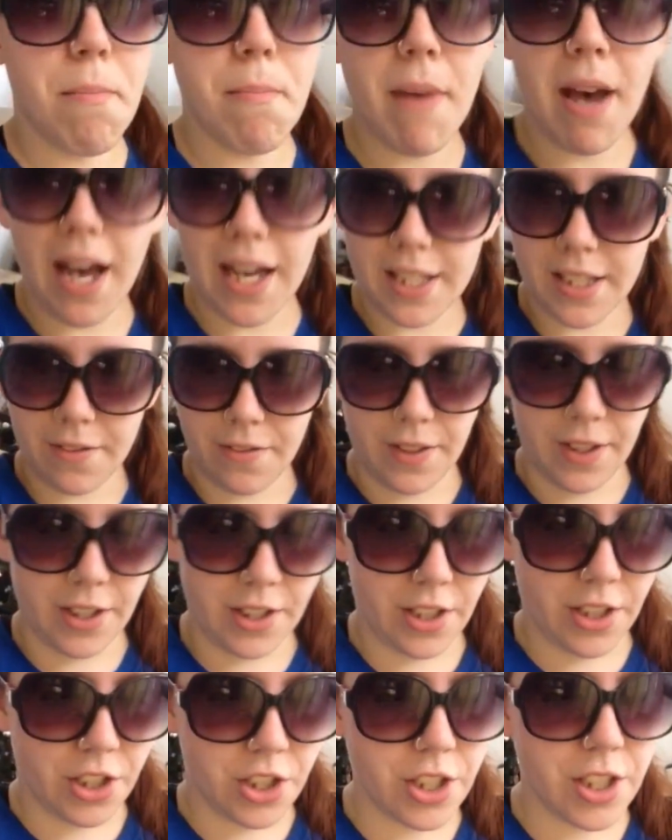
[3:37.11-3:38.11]
massive ears
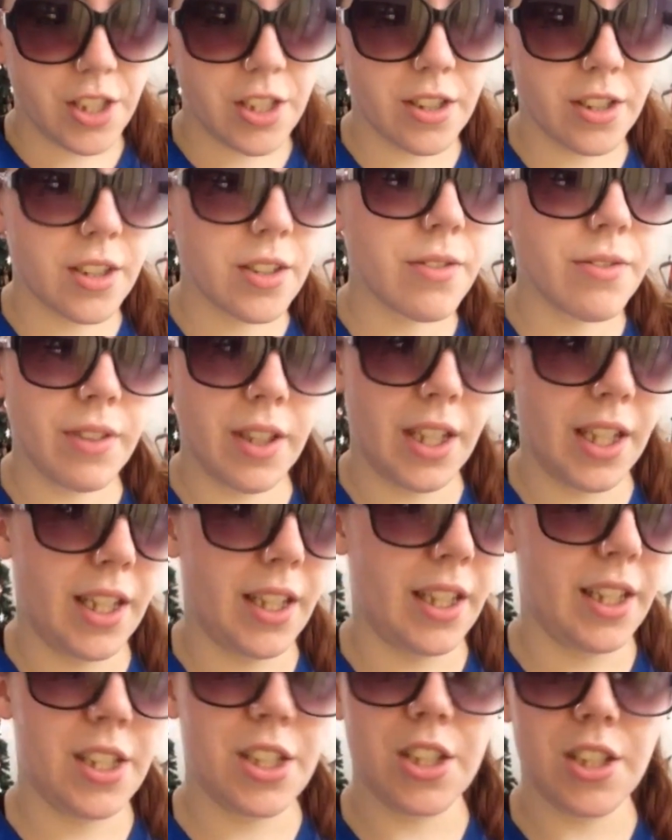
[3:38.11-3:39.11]
and she just looks funny.
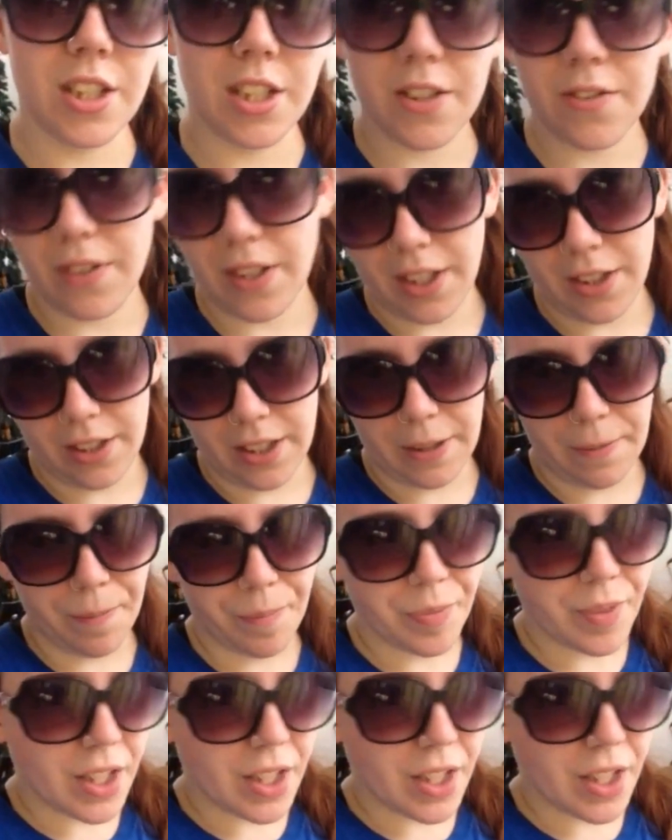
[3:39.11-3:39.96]
Like she's just funny looking.